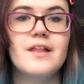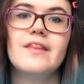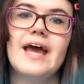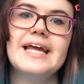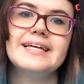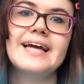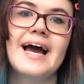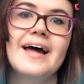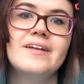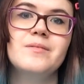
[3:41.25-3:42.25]
They
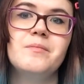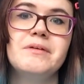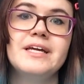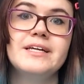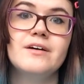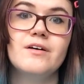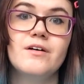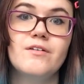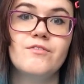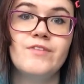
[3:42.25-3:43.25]
can be
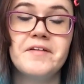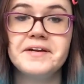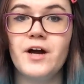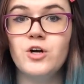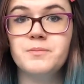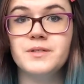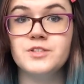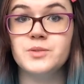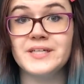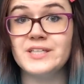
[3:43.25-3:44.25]
very
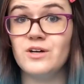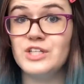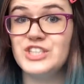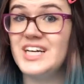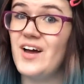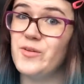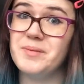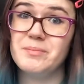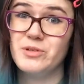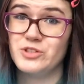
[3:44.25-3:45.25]
open to acknowledging other
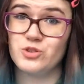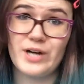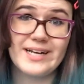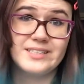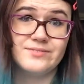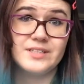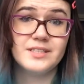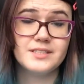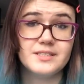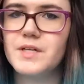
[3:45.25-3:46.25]
people's
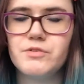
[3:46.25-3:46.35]
attractiveness.